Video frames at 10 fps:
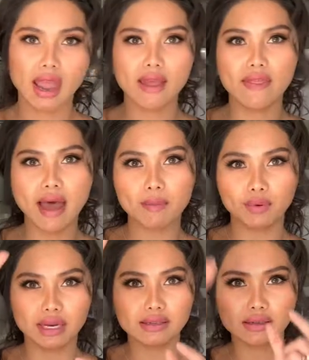And that
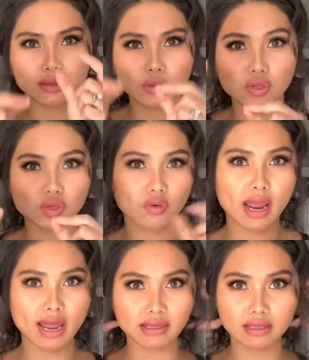brings those
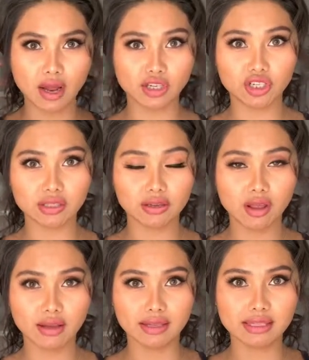strands not just
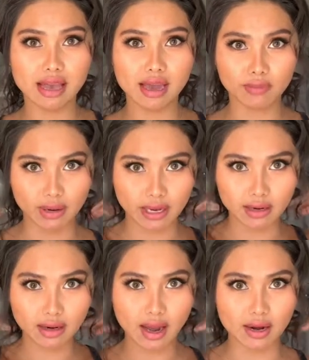along the side,
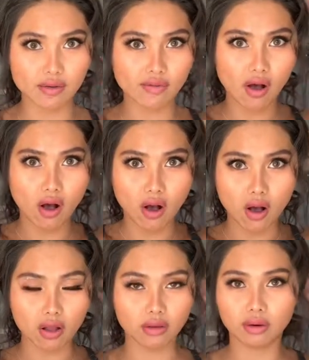but kind of
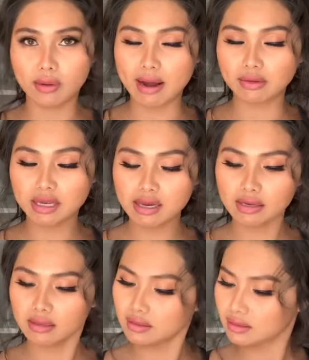all around
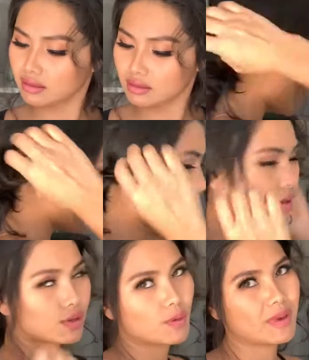it.
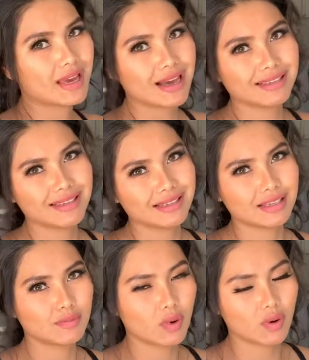So because this
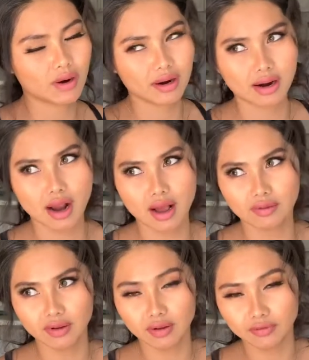is more
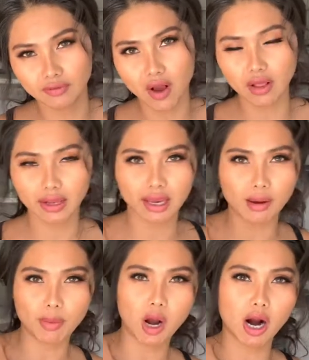of a falling
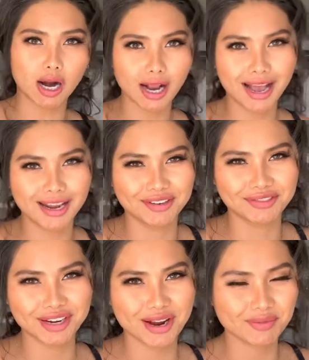apart kind
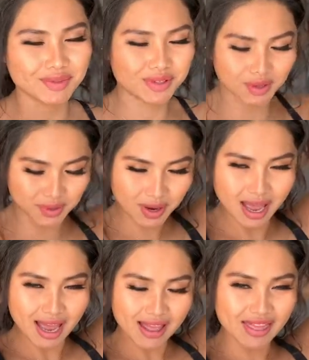of an updo,
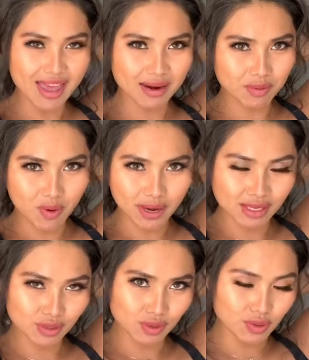then I'm
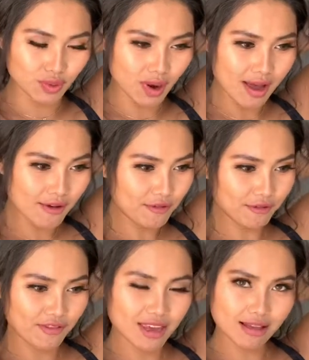going to
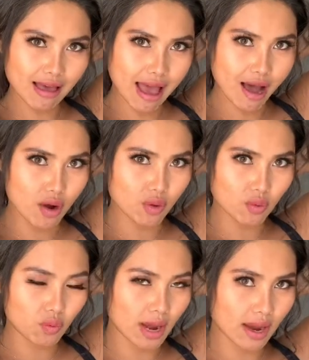feel
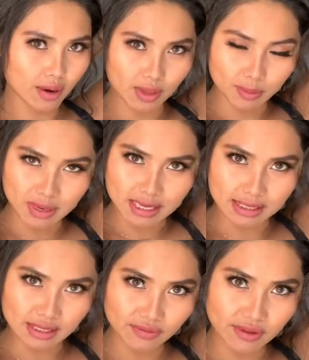out where the
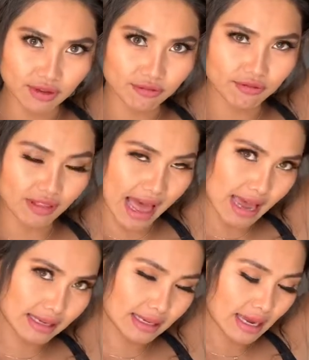pieces feel
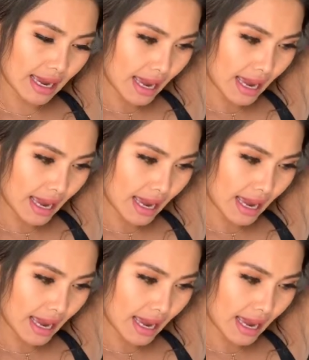flat